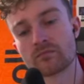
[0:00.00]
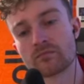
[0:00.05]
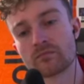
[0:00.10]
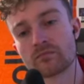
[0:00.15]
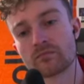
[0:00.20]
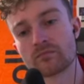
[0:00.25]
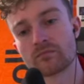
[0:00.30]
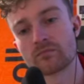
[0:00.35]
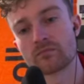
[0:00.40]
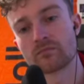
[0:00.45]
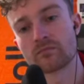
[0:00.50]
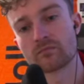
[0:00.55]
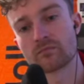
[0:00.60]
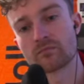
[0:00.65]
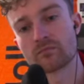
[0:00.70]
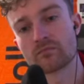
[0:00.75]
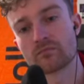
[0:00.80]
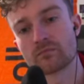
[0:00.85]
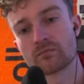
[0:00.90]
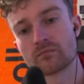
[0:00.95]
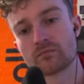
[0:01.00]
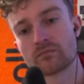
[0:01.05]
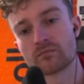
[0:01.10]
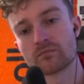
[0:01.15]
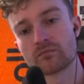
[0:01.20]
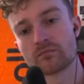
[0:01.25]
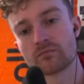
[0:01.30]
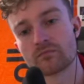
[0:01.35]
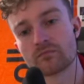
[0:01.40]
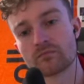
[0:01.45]

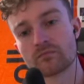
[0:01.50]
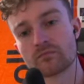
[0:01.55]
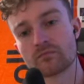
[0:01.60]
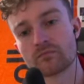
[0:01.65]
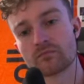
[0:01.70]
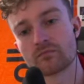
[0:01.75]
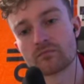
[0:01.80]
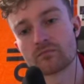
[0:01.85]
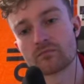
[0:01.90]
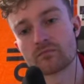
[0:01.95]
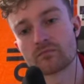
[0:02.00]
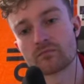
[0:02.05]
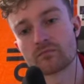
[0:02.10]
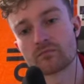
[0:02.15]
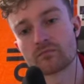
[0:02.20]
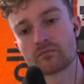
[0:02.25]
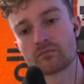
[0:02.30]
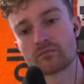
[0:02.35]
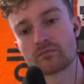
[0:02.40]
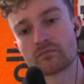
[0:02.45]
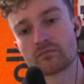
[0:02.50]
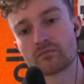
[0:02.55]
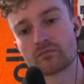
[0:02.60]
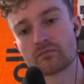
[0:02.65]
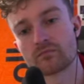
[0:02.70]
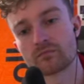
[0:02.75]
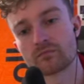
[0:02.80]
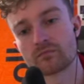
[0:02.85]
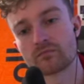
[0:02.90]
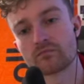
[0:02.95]

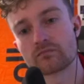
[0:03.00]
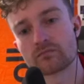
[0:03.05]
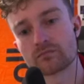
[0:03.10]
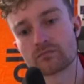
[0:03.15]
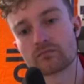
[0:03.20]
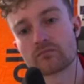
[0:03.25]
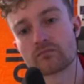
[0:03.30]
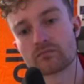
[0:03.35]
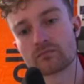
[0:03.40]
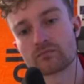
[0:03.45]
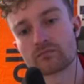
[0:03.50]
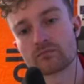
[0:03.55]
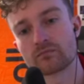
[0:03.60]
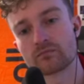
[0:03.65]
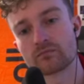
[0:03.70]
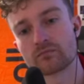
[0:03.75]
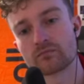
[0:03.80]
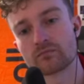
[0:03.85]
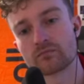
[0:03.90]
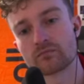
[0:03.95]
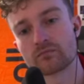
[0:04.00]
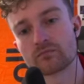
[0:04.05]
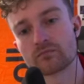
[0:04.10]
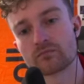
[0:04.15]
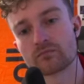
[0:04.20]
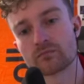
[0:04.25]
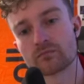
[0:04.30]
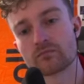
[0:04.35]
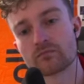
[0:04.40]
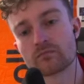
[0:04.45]

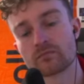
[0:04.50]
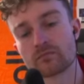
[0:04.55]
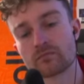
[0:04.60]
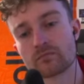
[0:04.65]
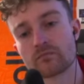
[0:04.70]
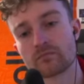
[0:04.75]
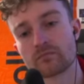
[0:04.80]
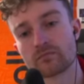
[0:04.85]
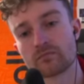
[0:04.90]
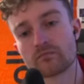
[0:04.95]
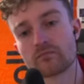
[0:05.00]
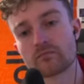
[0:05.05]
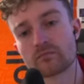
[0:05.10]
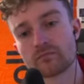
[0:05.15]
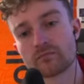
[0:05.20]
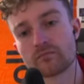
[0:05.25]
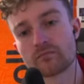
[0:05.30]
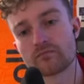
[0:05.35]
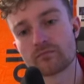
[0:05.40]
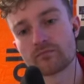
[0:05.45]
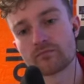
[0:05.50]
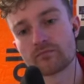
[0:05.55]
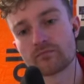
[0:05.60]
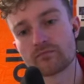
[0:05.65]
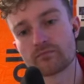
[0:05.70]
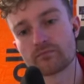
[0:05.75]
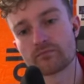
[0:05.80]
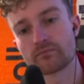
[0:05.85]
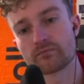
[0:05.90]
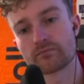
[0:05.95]

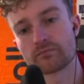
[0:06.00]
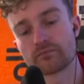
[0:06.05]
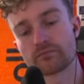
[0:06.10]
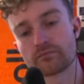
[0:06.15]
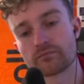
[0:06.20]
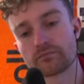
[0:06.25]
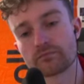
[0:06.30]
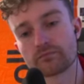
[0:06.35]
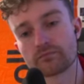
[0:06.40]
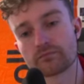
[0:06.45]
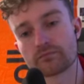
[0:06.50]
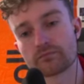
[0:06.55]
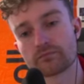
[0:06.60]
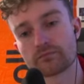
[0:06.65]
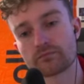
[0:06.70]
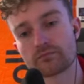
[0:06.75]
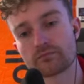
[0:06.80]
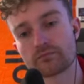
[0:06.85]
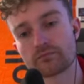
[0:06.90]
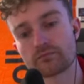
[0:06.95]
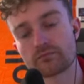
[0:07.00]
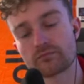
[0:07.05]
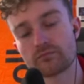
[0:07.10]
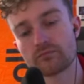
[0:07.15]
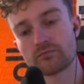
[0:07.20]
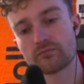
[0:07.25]
The person shown says nothing.